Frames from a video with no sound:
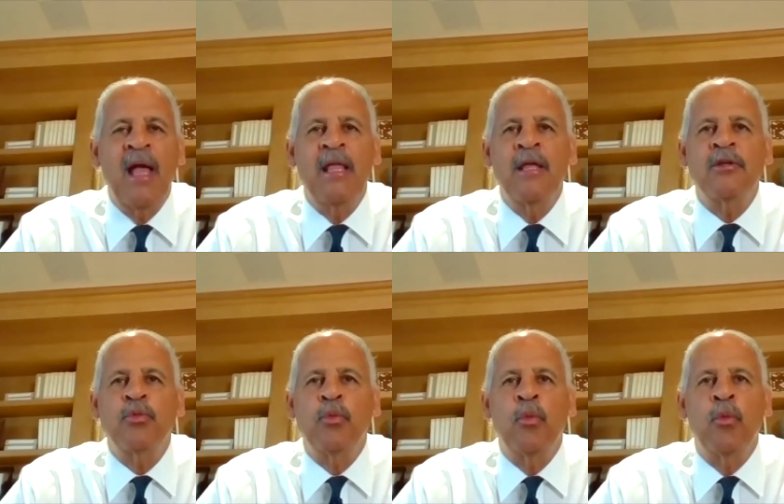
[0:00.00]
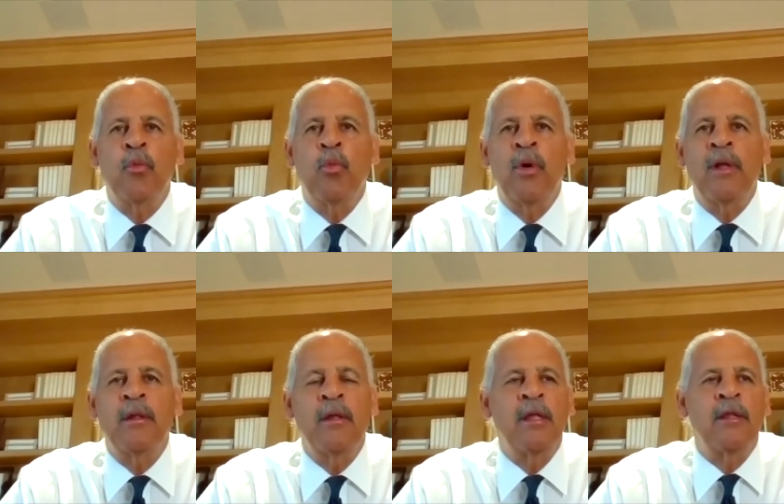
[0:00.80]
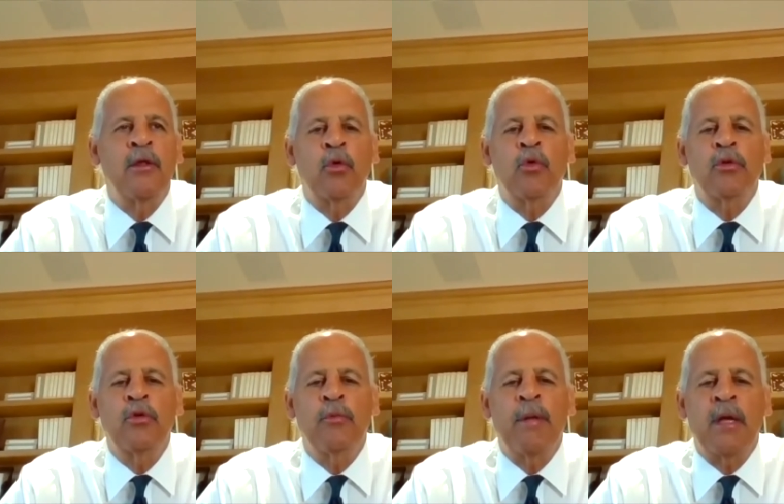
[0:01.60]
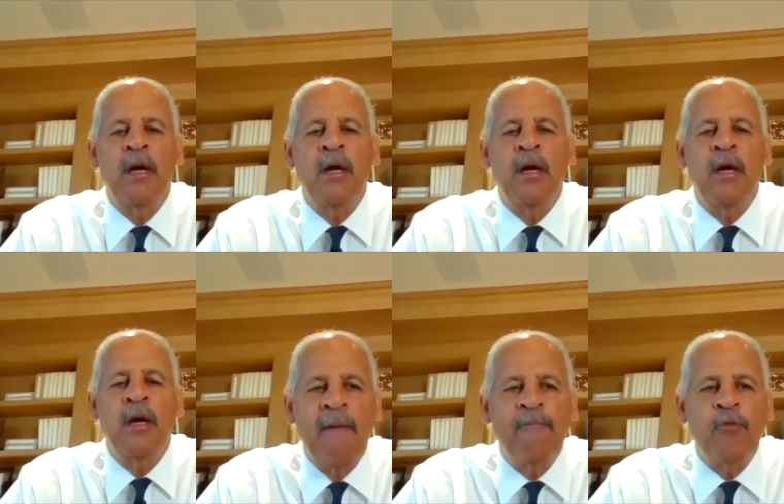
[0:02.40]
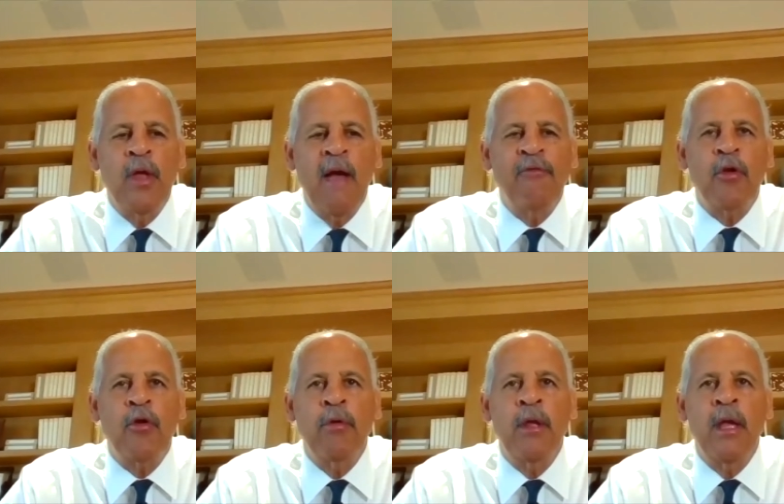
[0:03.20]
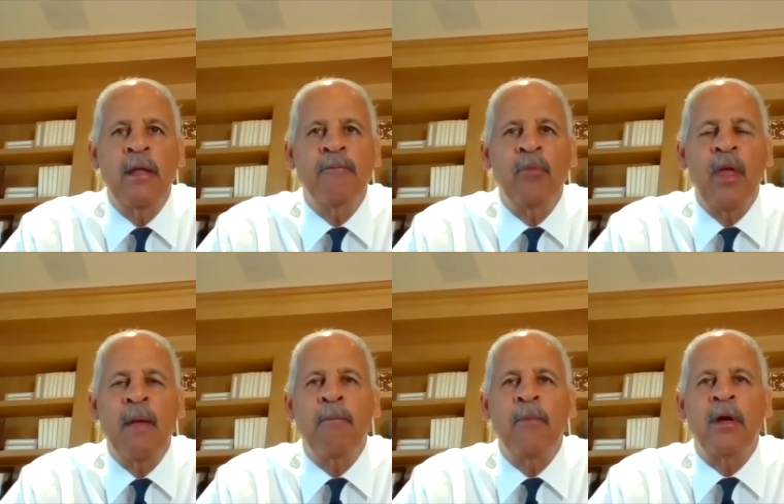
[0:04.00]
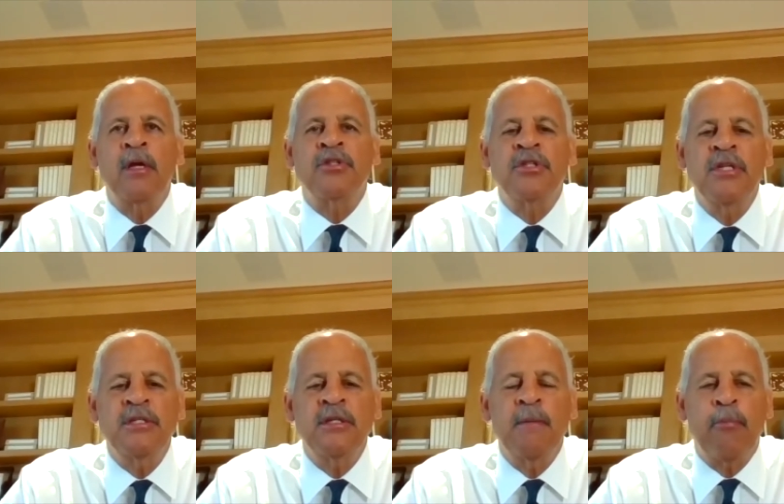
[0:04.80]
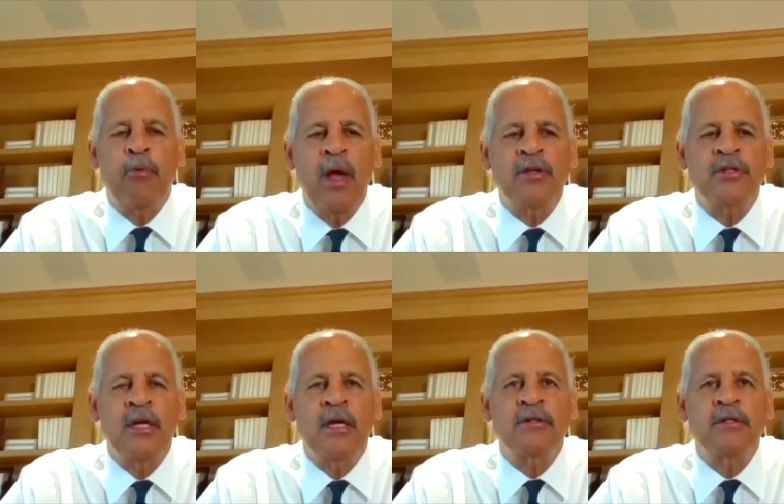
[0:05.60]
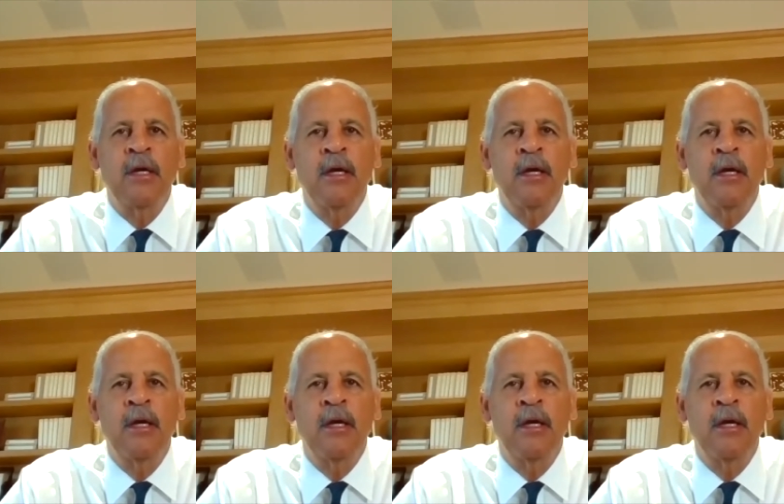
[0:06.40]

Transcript: that is what, in order to become that, you have to create a consistent process